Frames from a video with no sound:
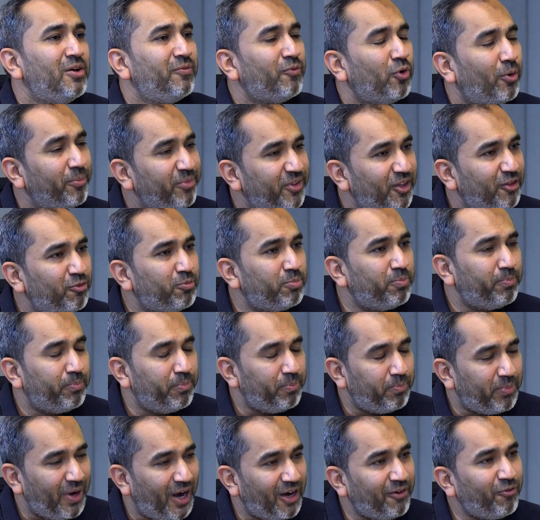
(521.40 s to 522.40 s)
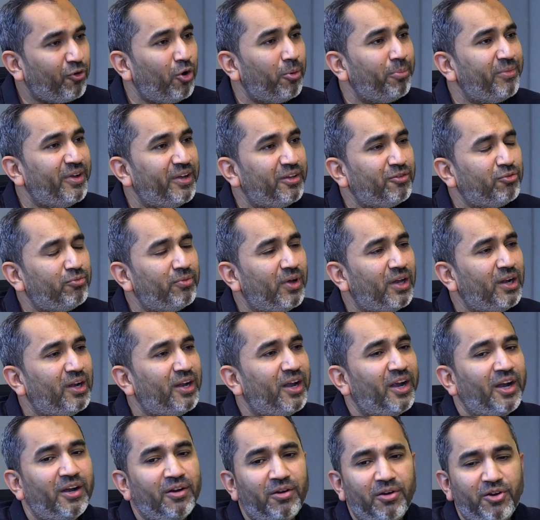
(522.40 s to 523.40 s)
from this platform as
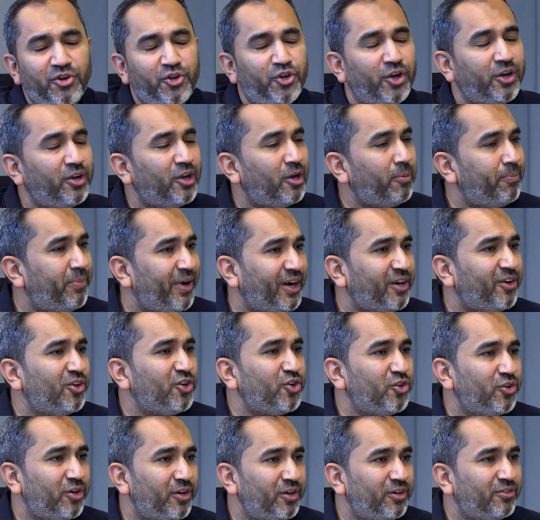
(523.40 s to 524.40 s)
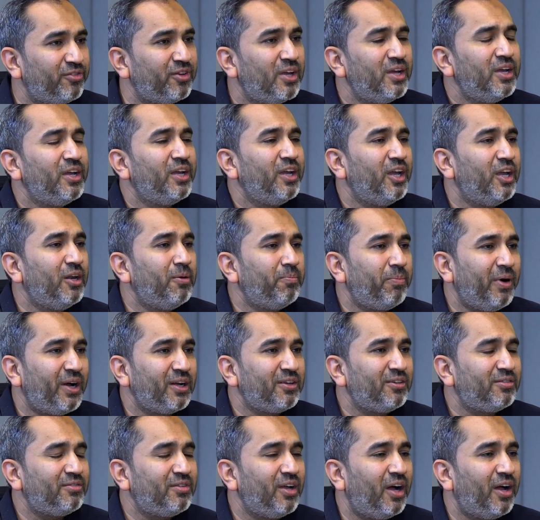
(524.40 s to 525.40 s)
well, and general practitioners in
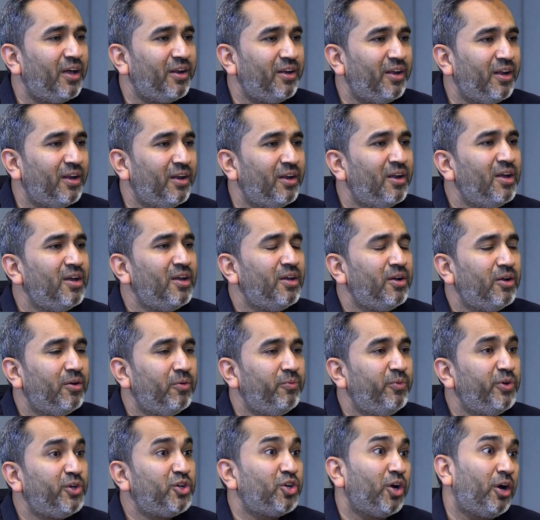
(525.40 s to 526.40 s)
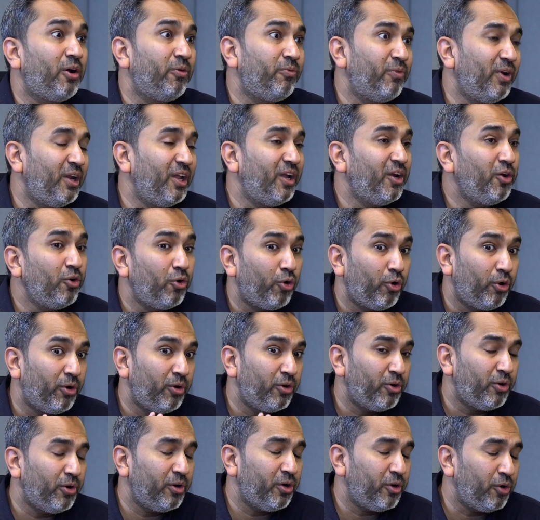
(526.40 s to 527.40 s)
Pakistan, and which are willing
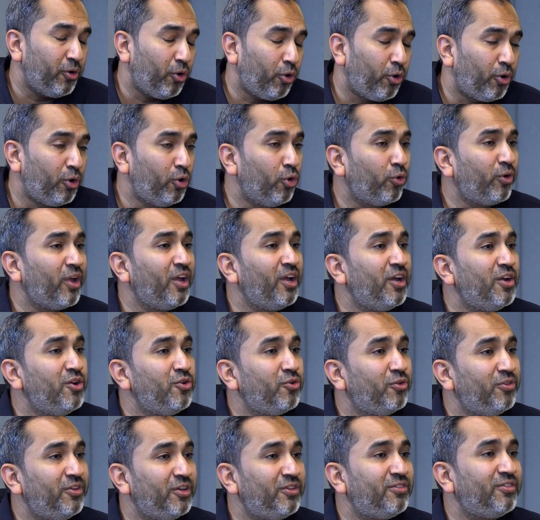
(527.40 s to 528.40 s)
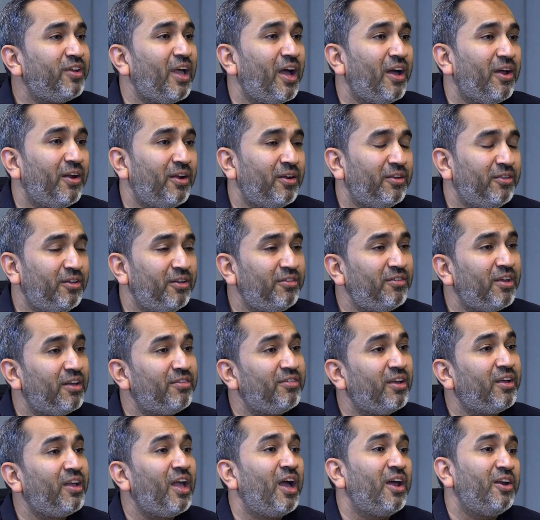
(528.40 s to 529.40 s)
or looking into this
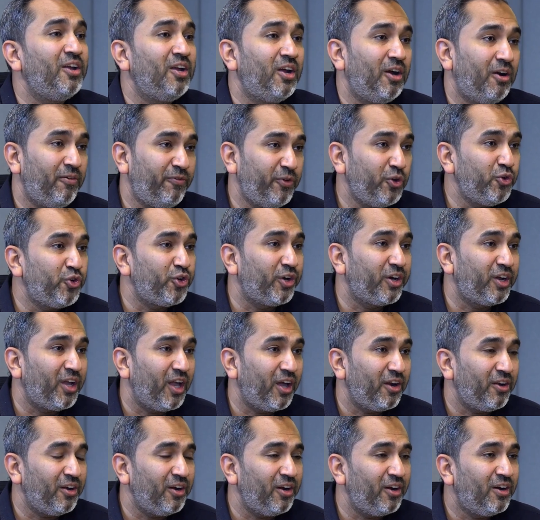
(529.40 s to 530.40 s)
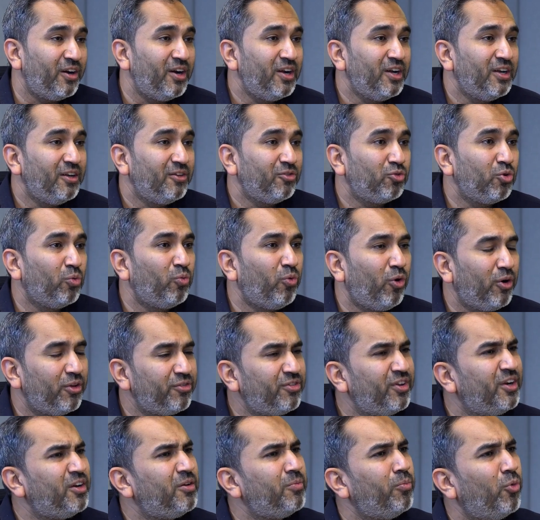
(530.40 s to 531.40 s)
as a future career. So
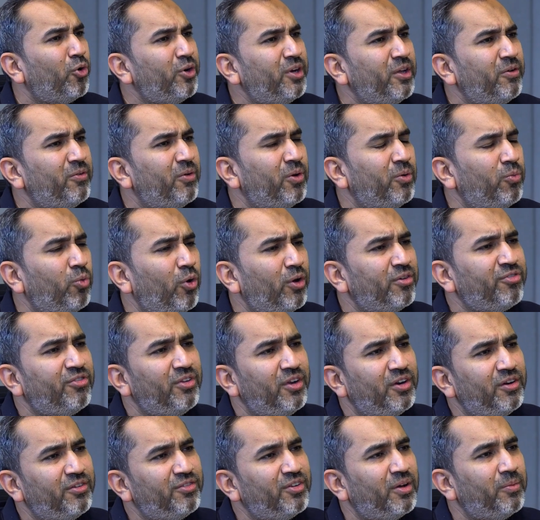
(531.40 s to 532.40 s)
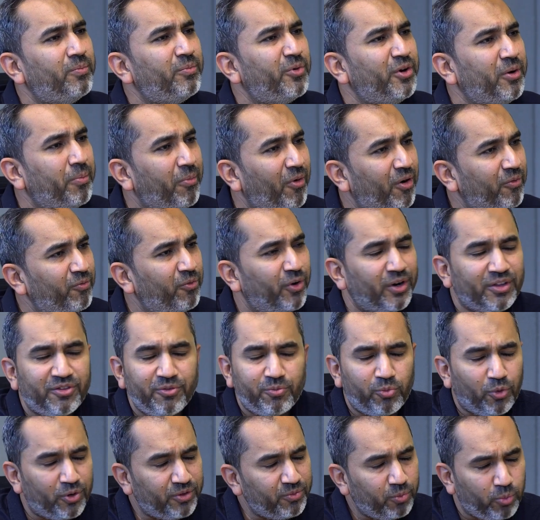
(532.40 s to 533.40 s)
was there some
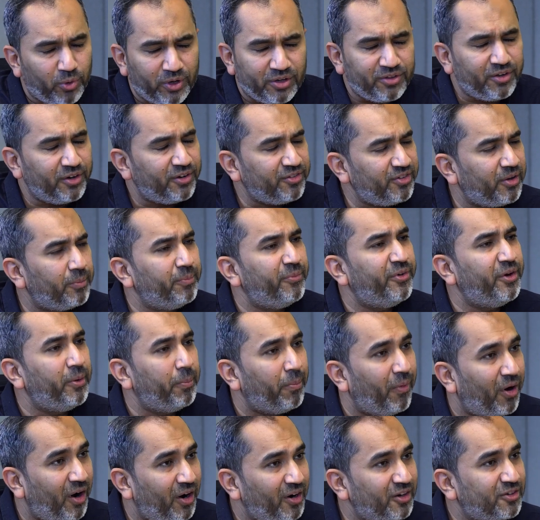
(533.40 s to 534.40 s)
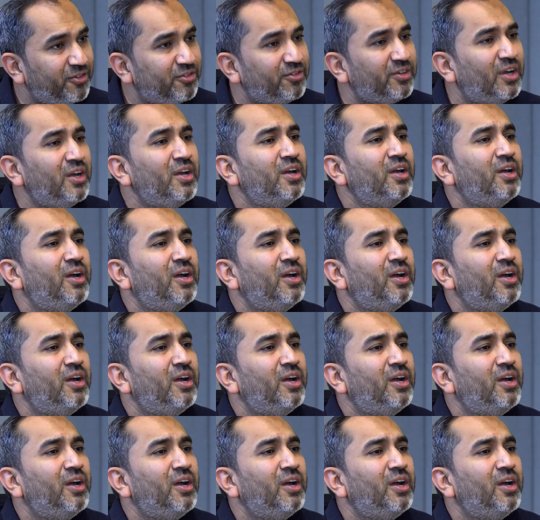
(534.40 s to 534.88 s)
were there some remarks